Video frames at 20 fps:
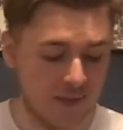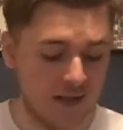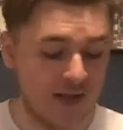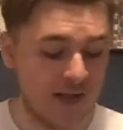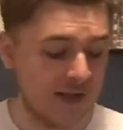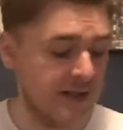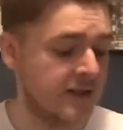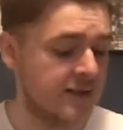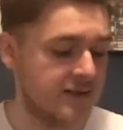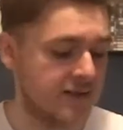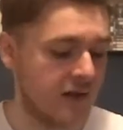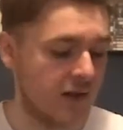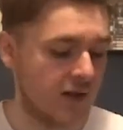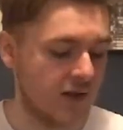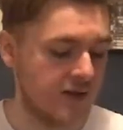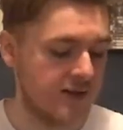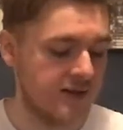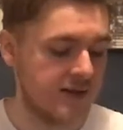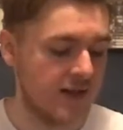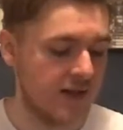it is, like
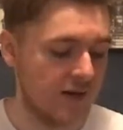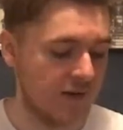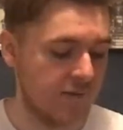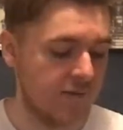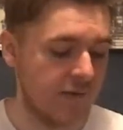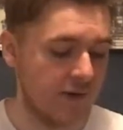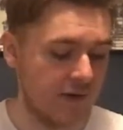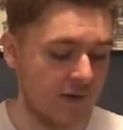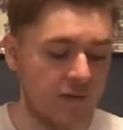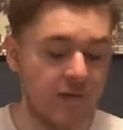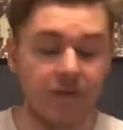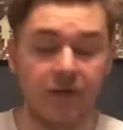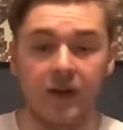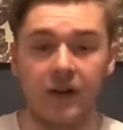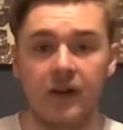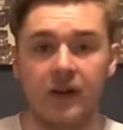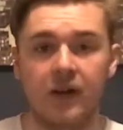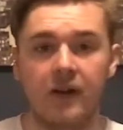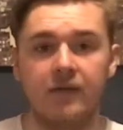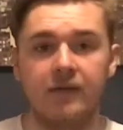I said, a very,
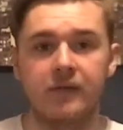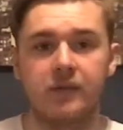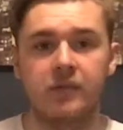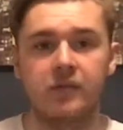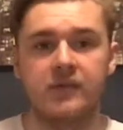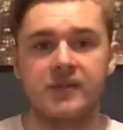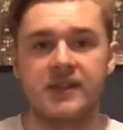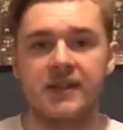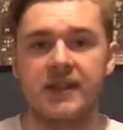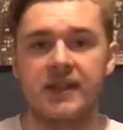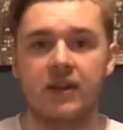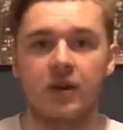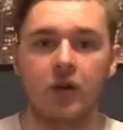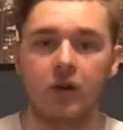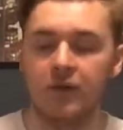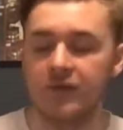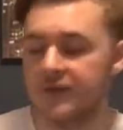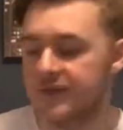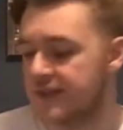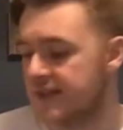very comfortable sneaker.
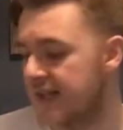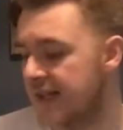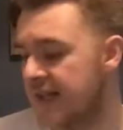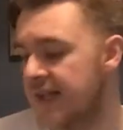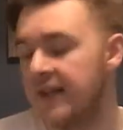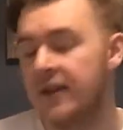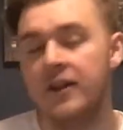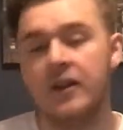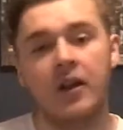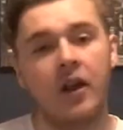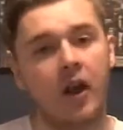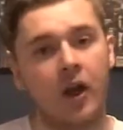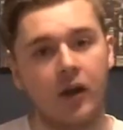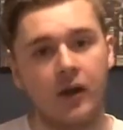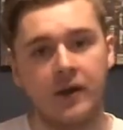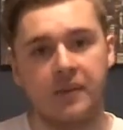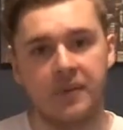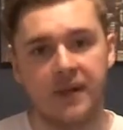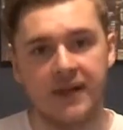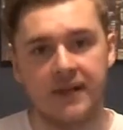Obviously
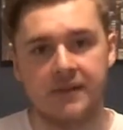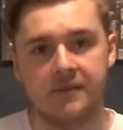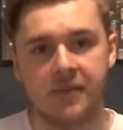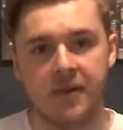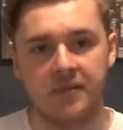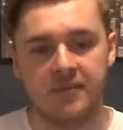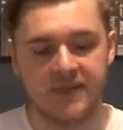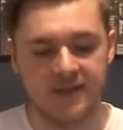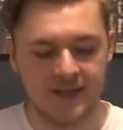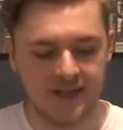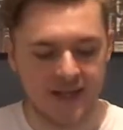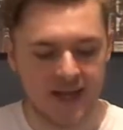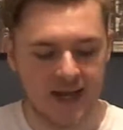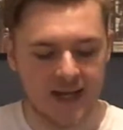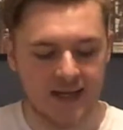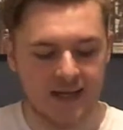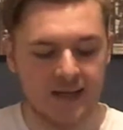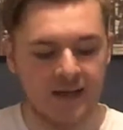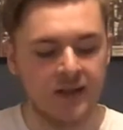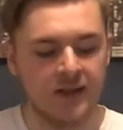I only picked them up
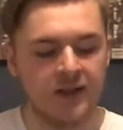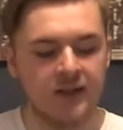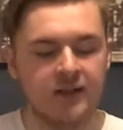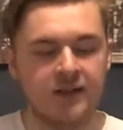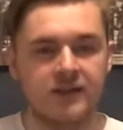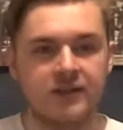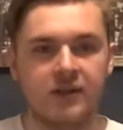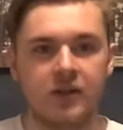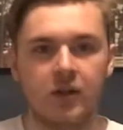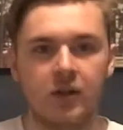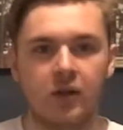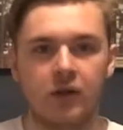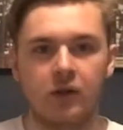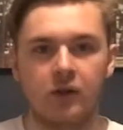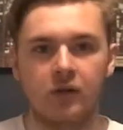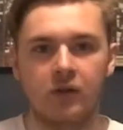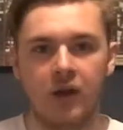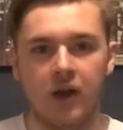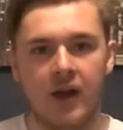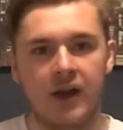today, so
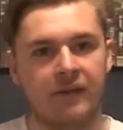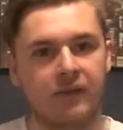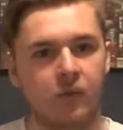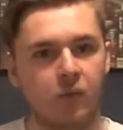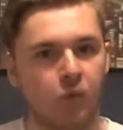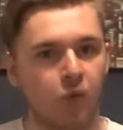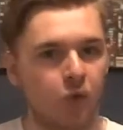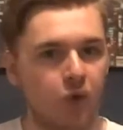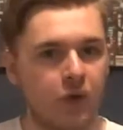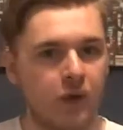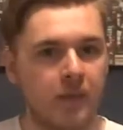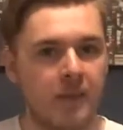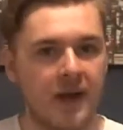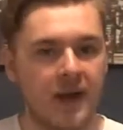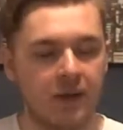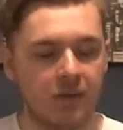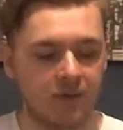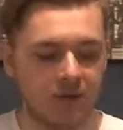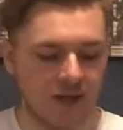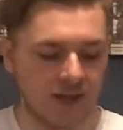I haven't worn them
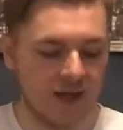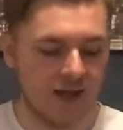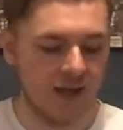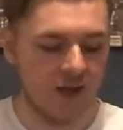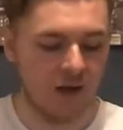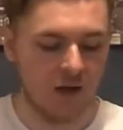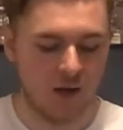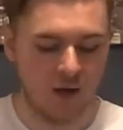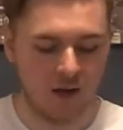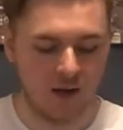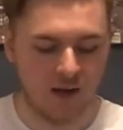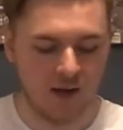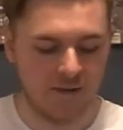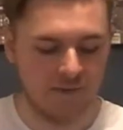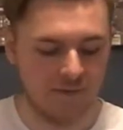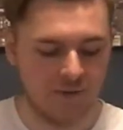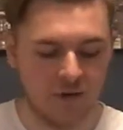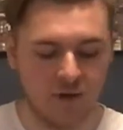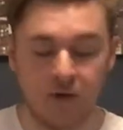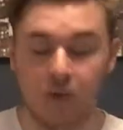out yet.
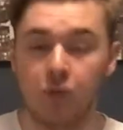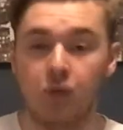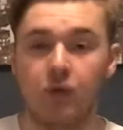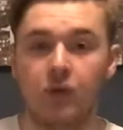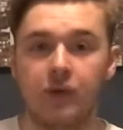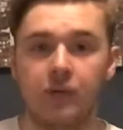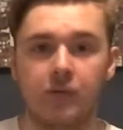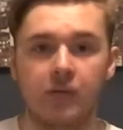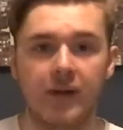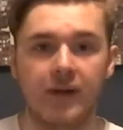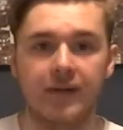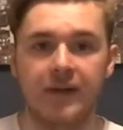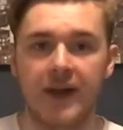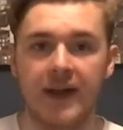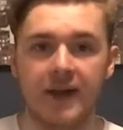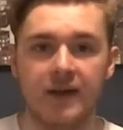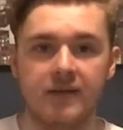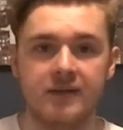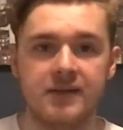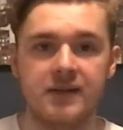I've only worn them around the
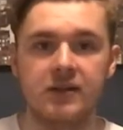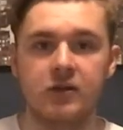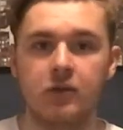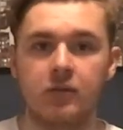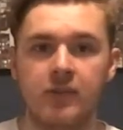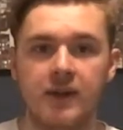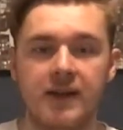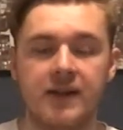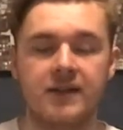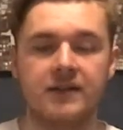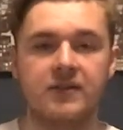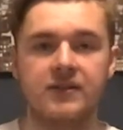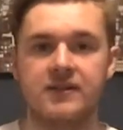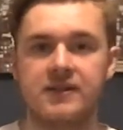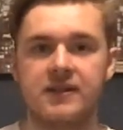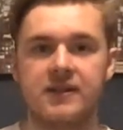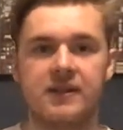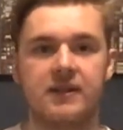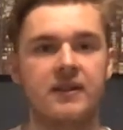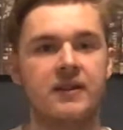house a little bit
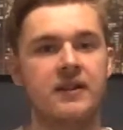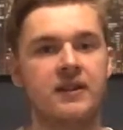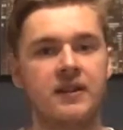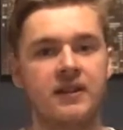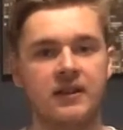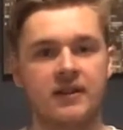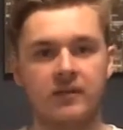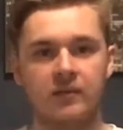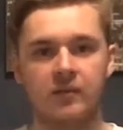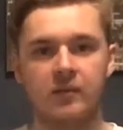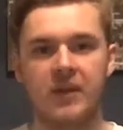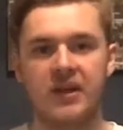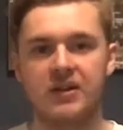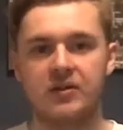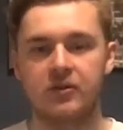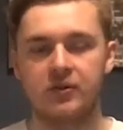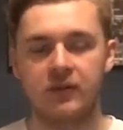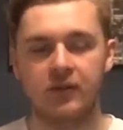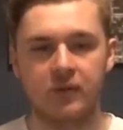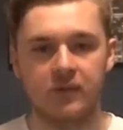just to
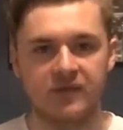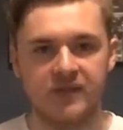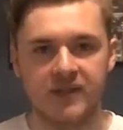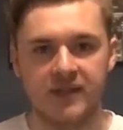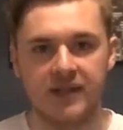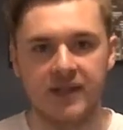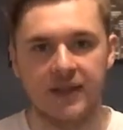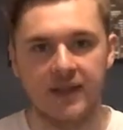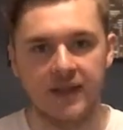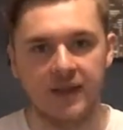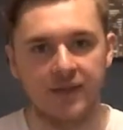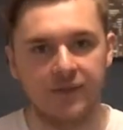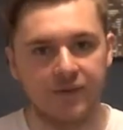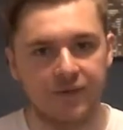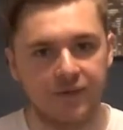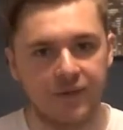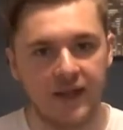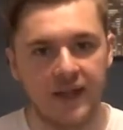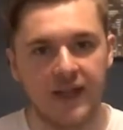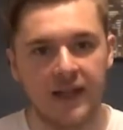make sure, obviously, that they
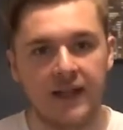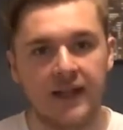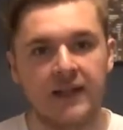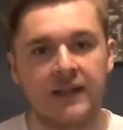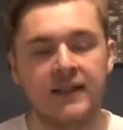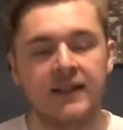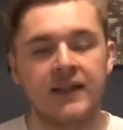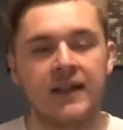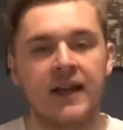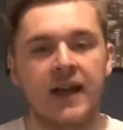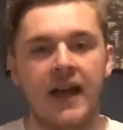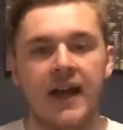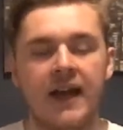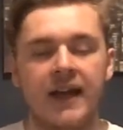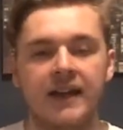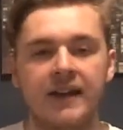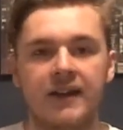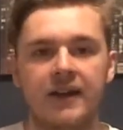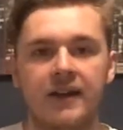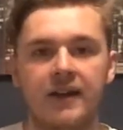fit,
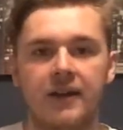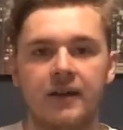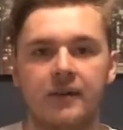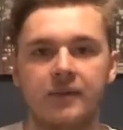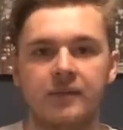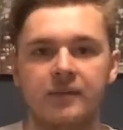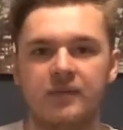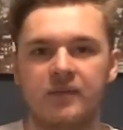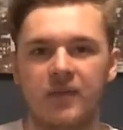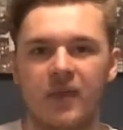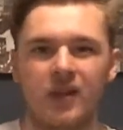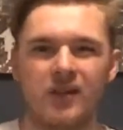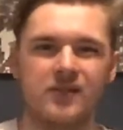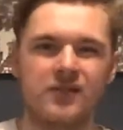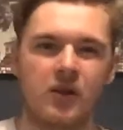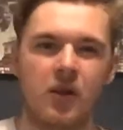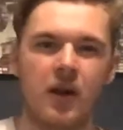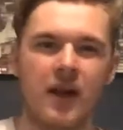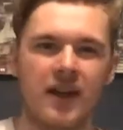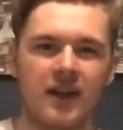and
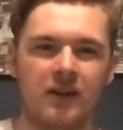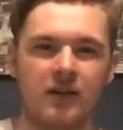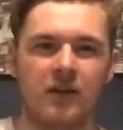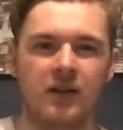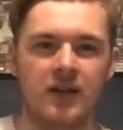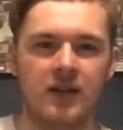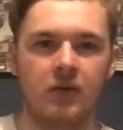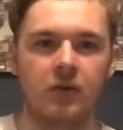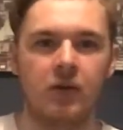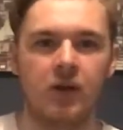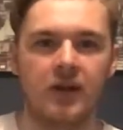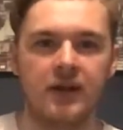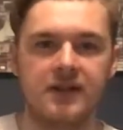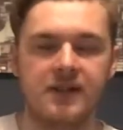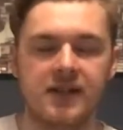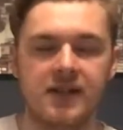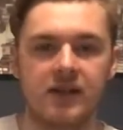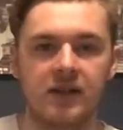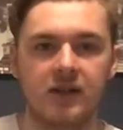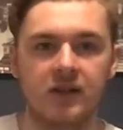so I had a little
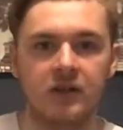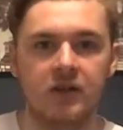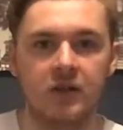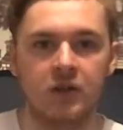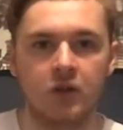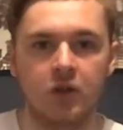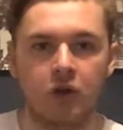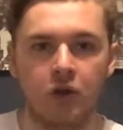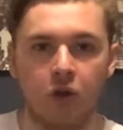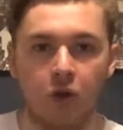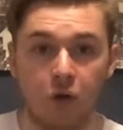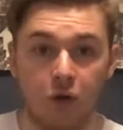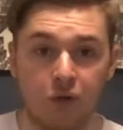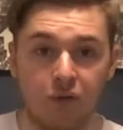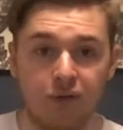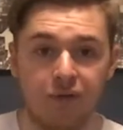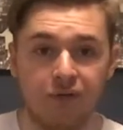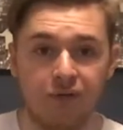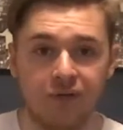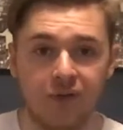idea
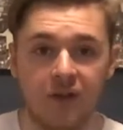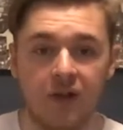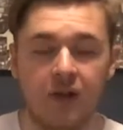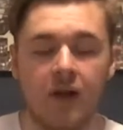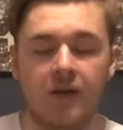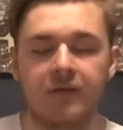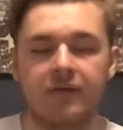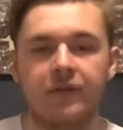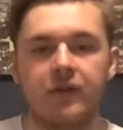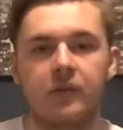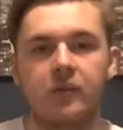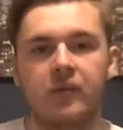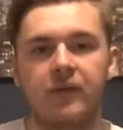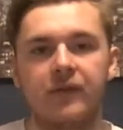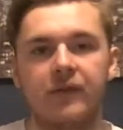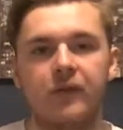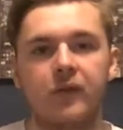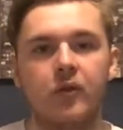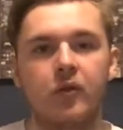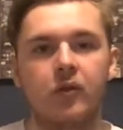of the comfort
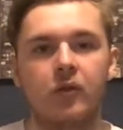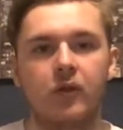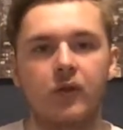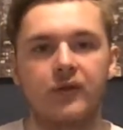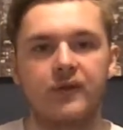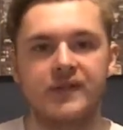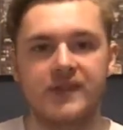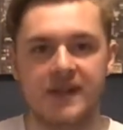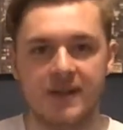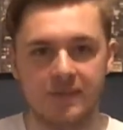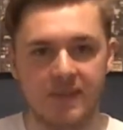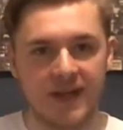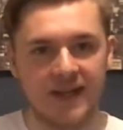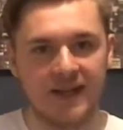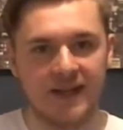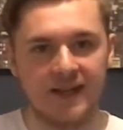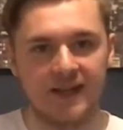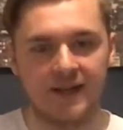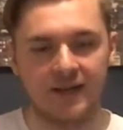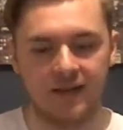before obviously
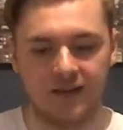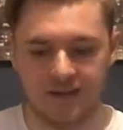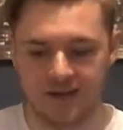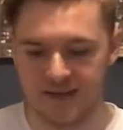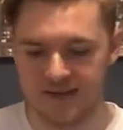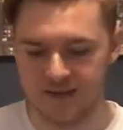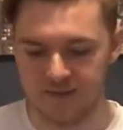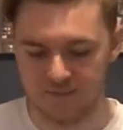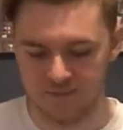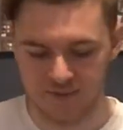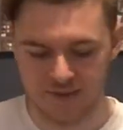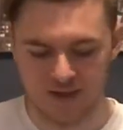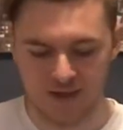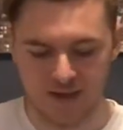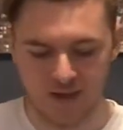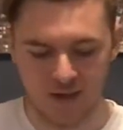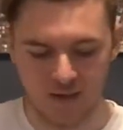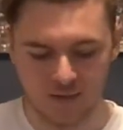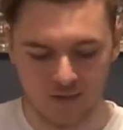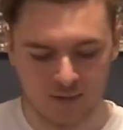making this
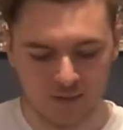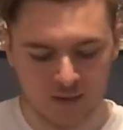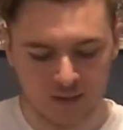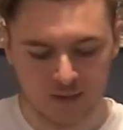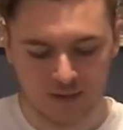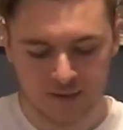video.